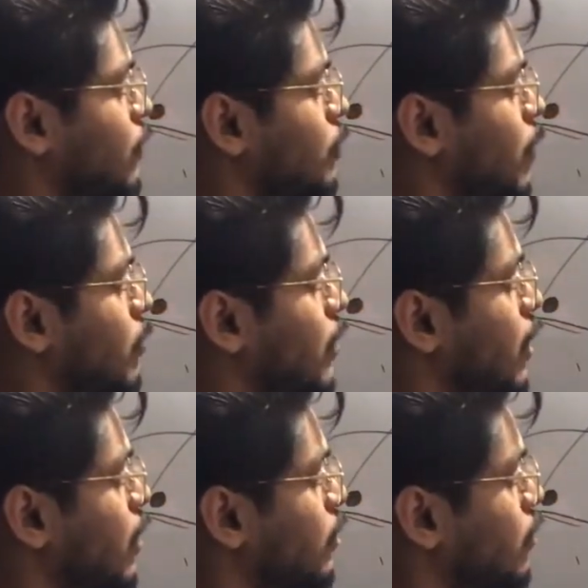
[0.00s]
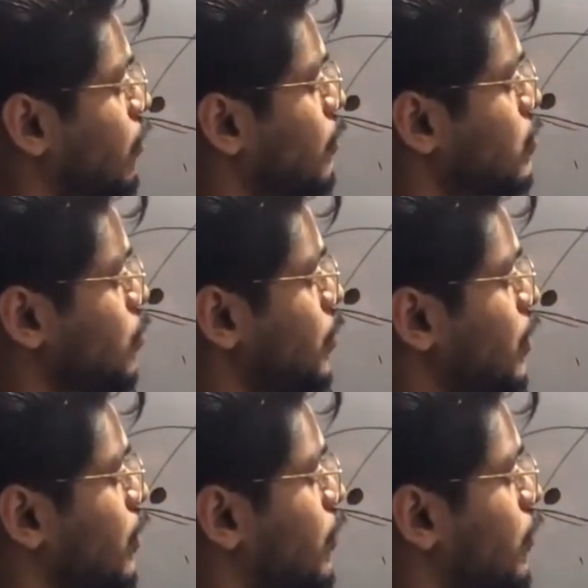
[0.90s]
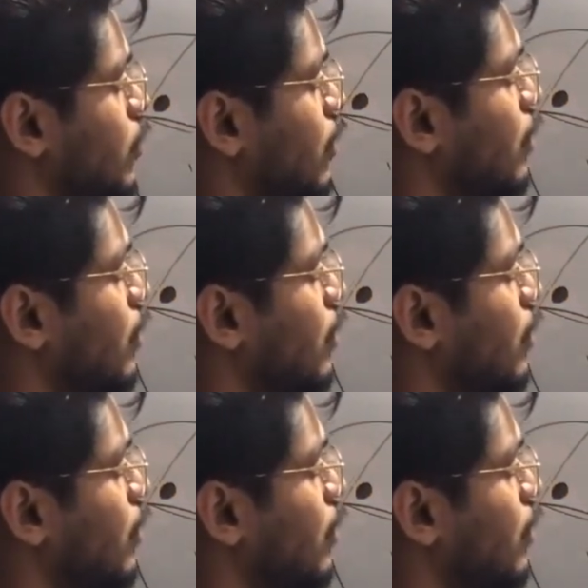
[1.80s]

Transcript: pulmonary artery will be superior to the